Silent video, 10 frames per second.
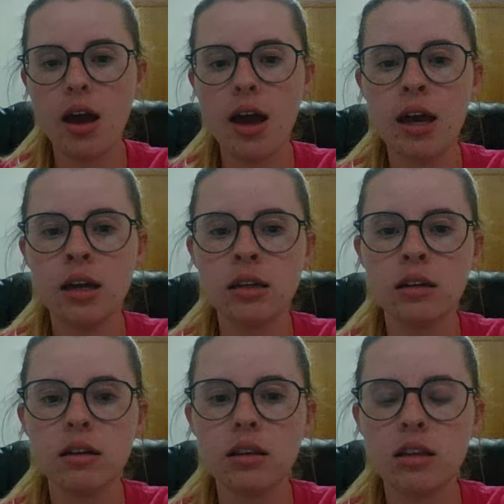
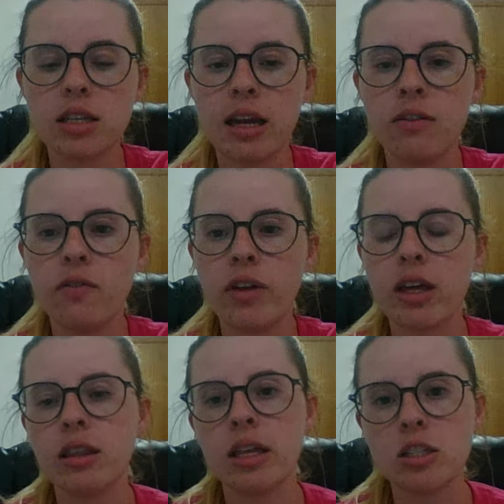And this kind of
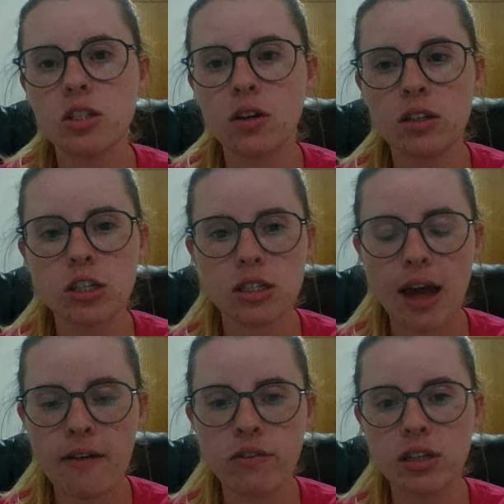like lets students just
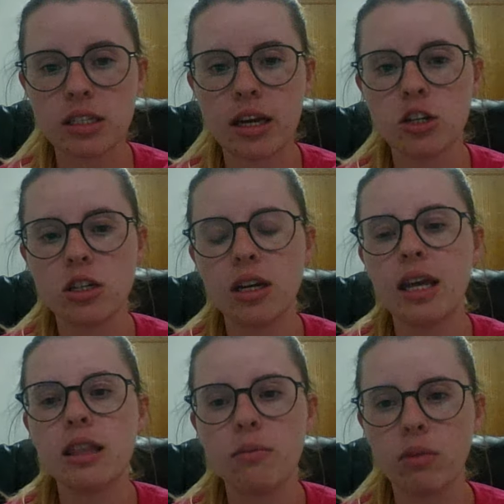have a discussion,
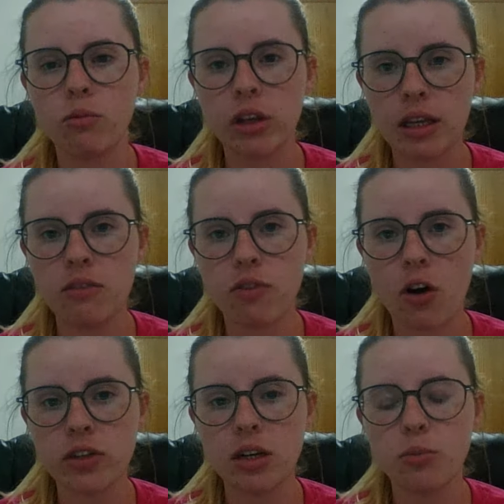get them really
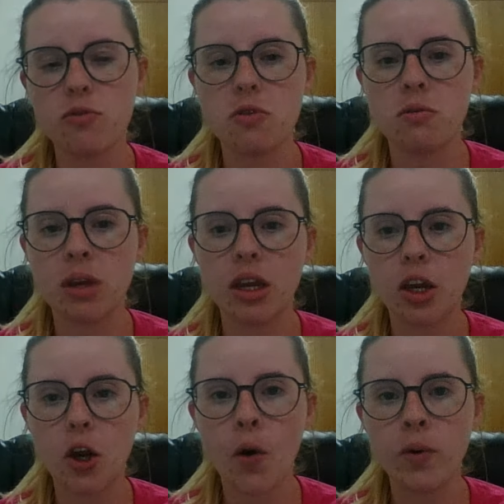involved in it before we
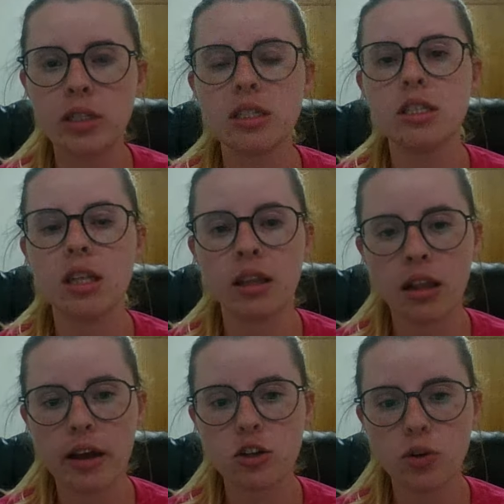go into the
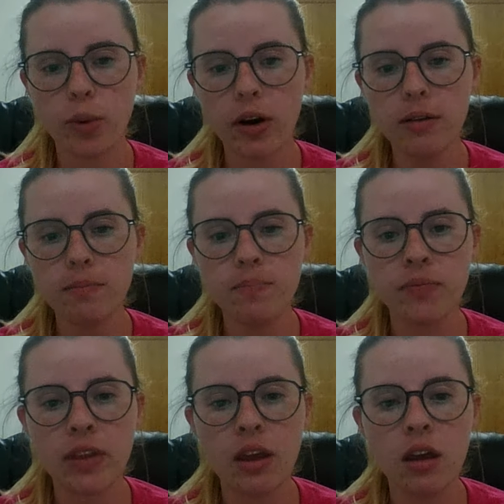lecture part.
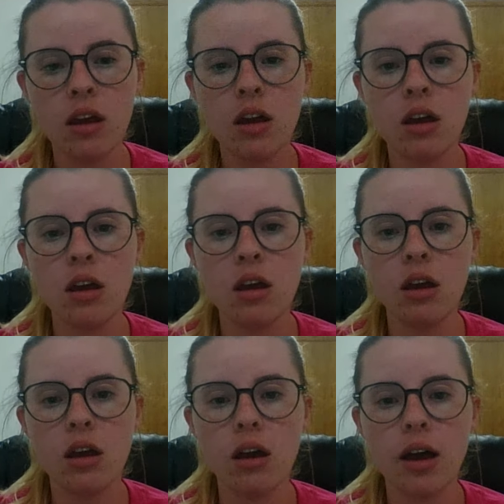
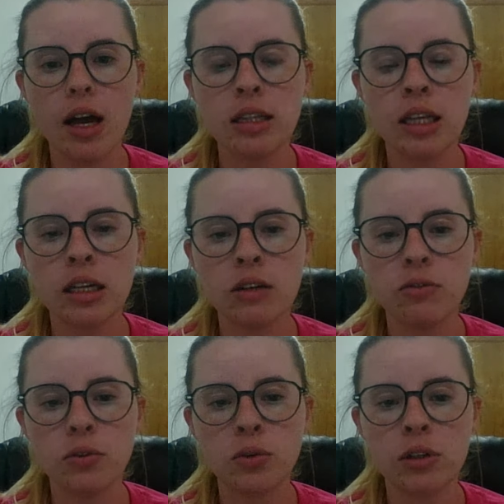And then
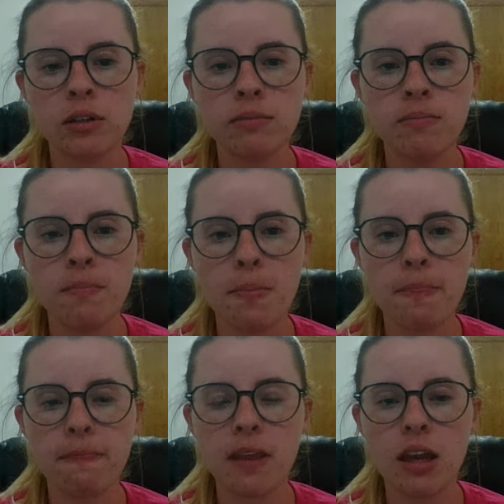for
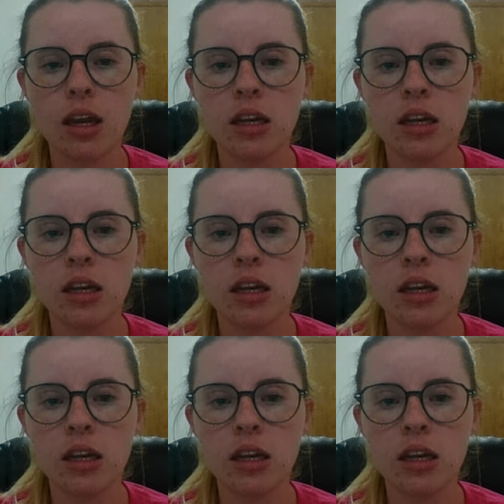the